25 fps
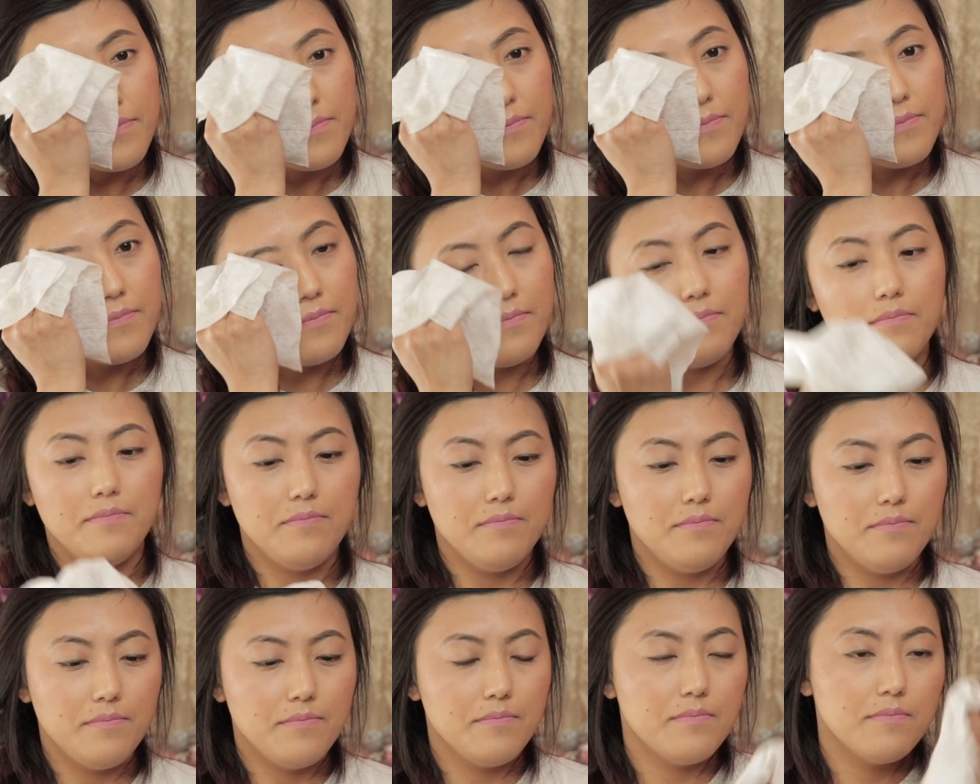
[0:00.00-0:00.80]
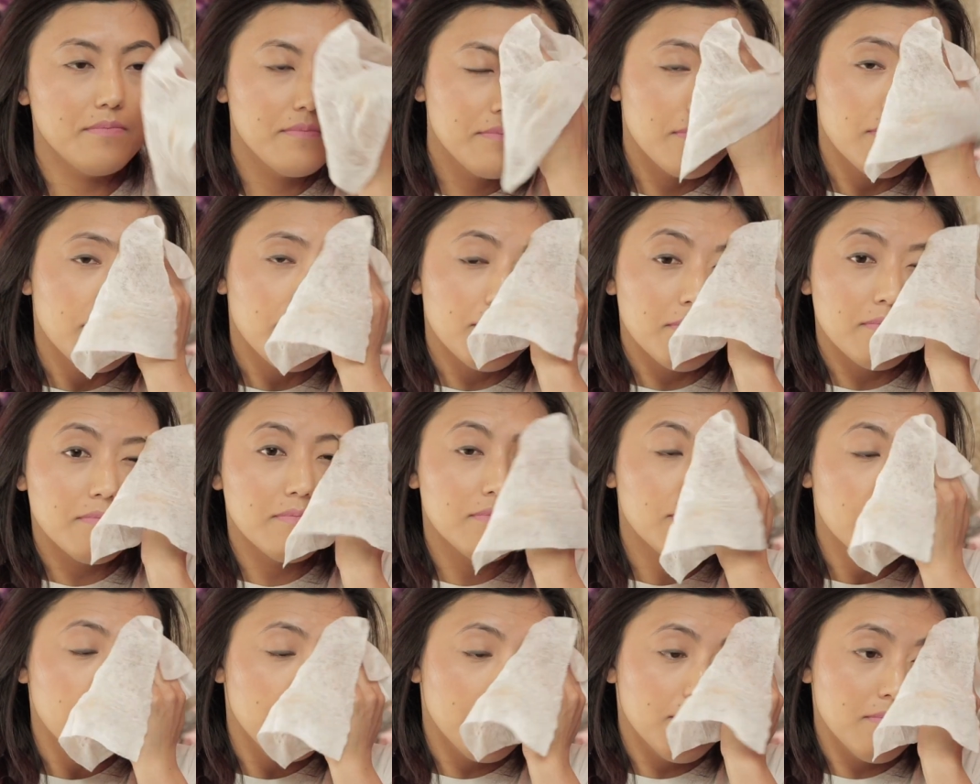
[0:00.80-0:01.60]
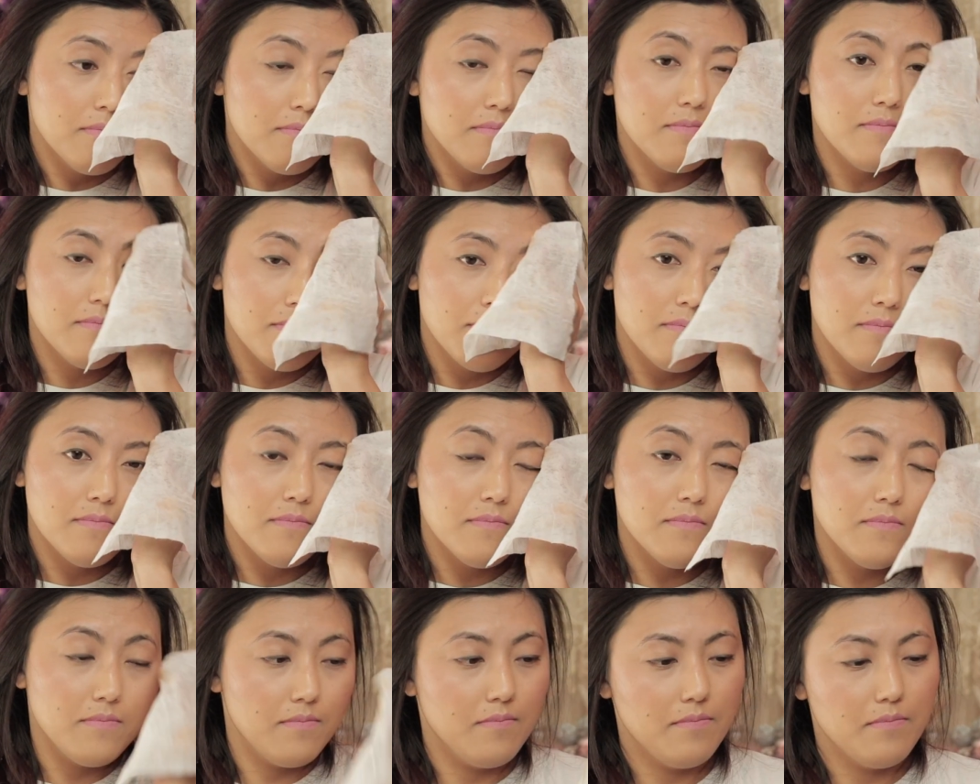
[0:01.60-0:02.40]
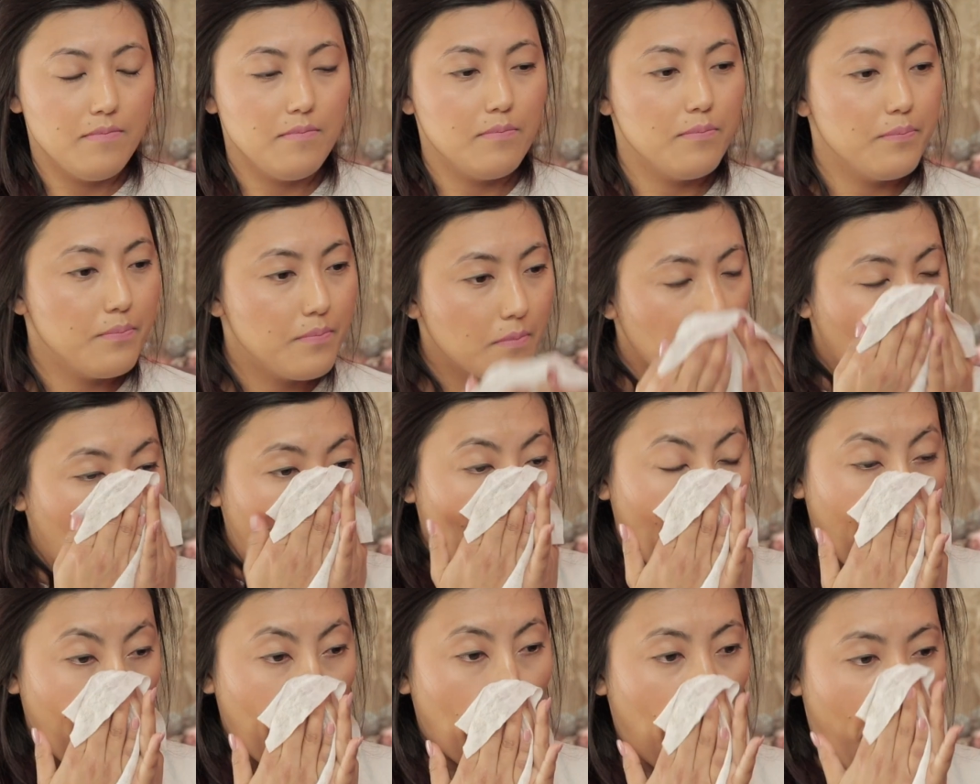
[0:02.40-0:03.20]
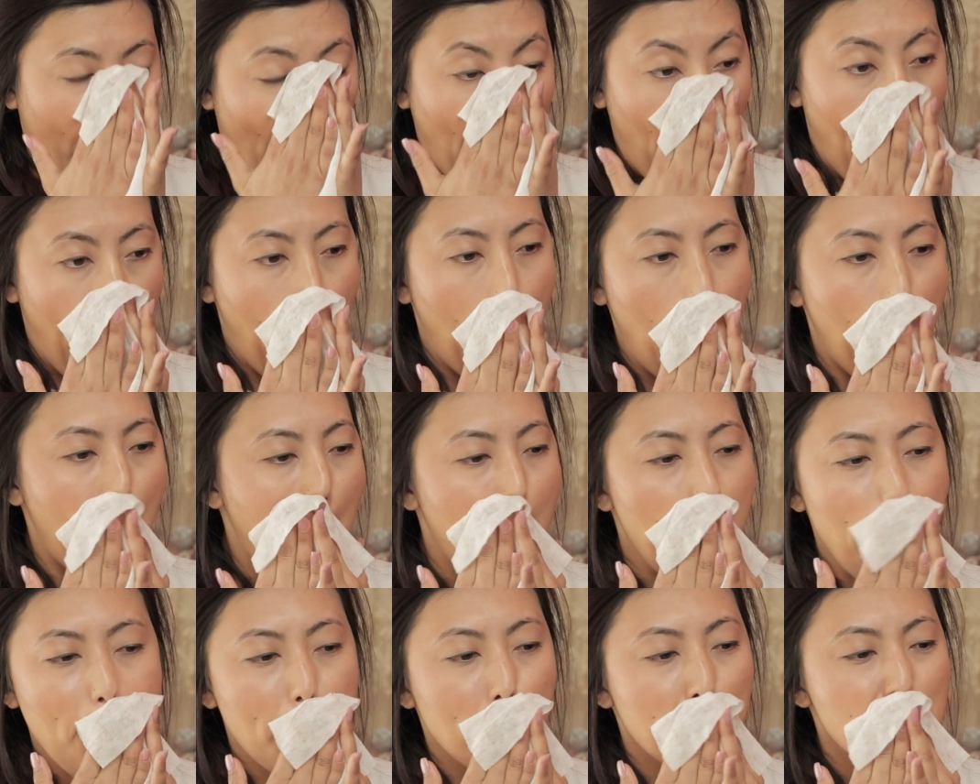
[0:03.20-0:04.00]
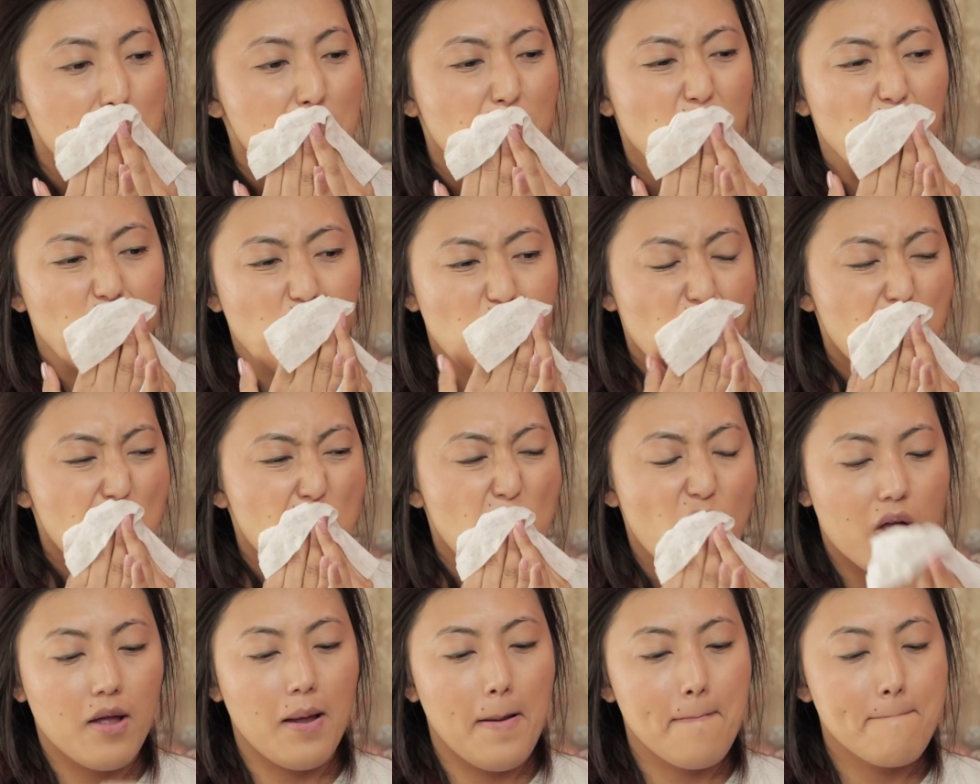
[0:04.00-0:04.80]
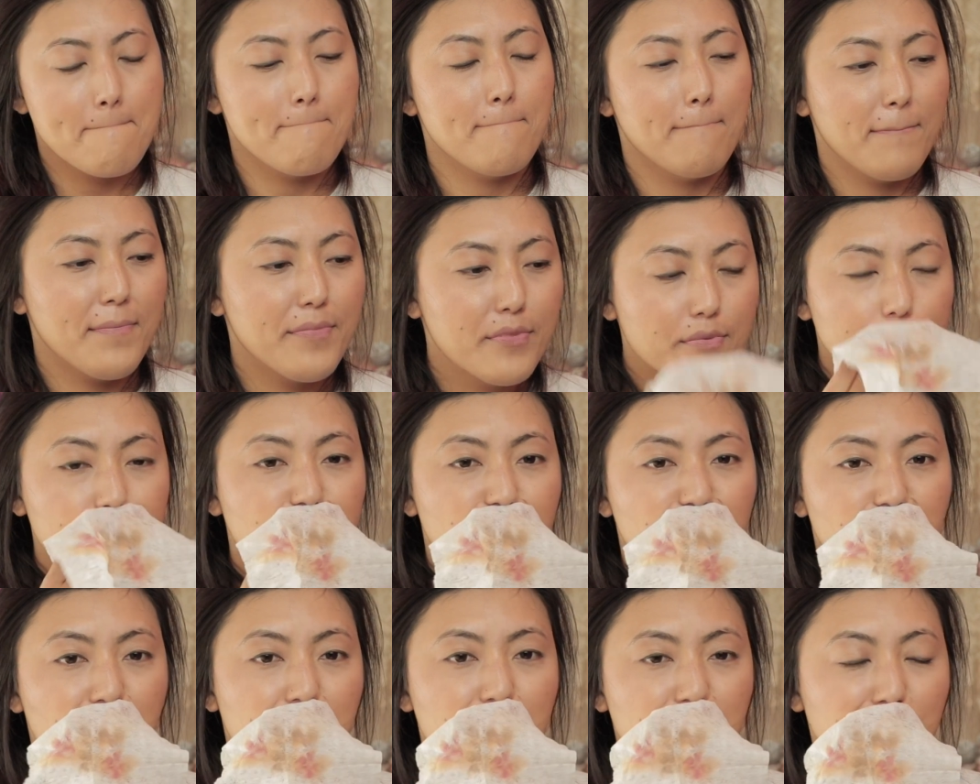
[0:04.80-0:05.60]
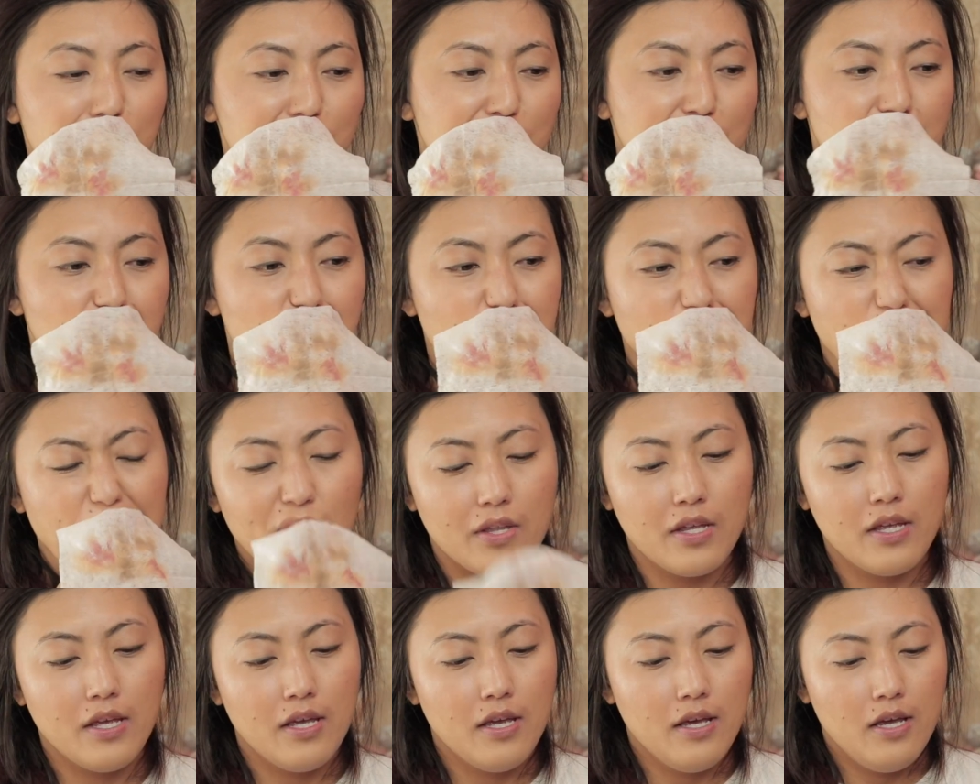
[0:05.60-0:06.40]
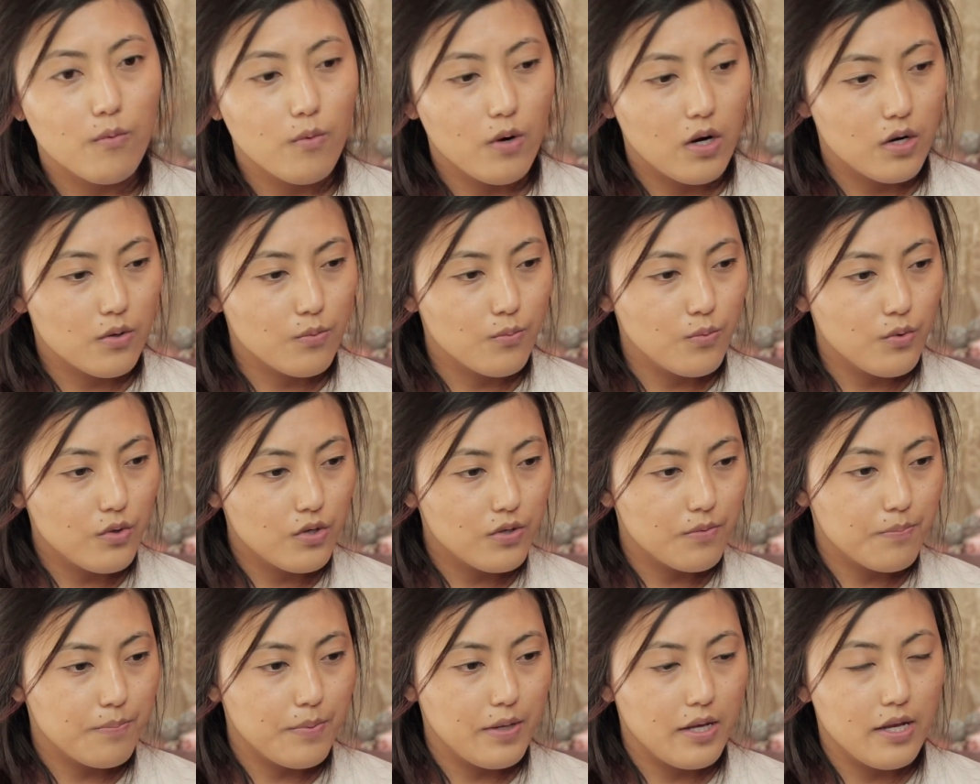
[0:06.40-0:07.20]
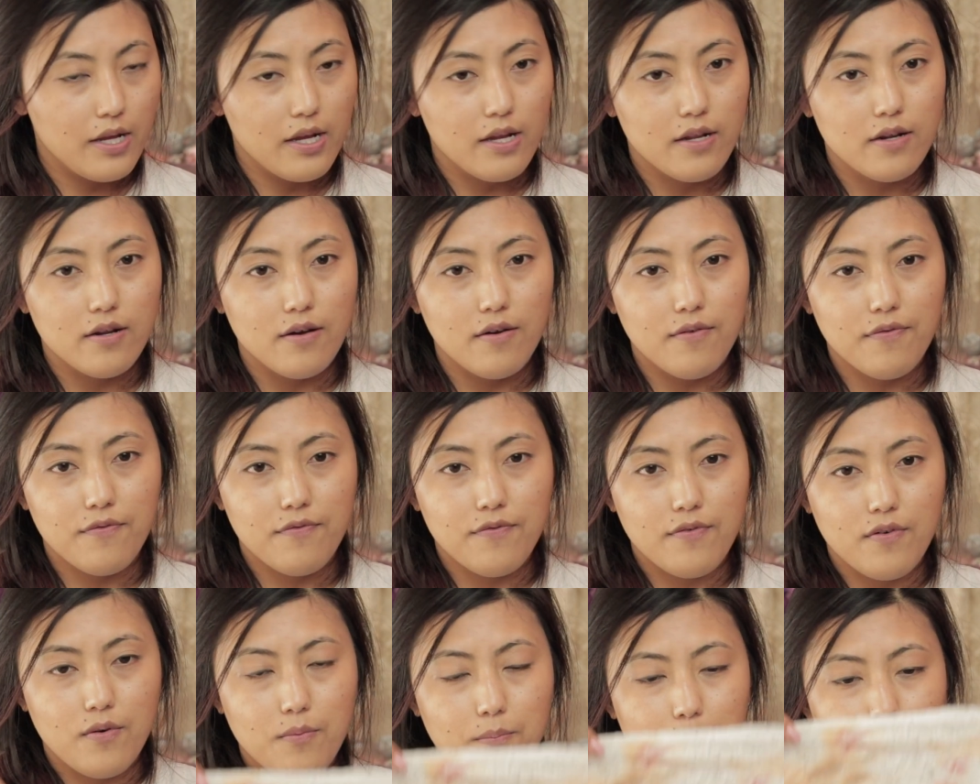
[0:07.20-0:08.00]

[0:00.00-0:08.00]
you have, you might want to use your wipes, but I don't have much makeup on my skin, so one would be enough for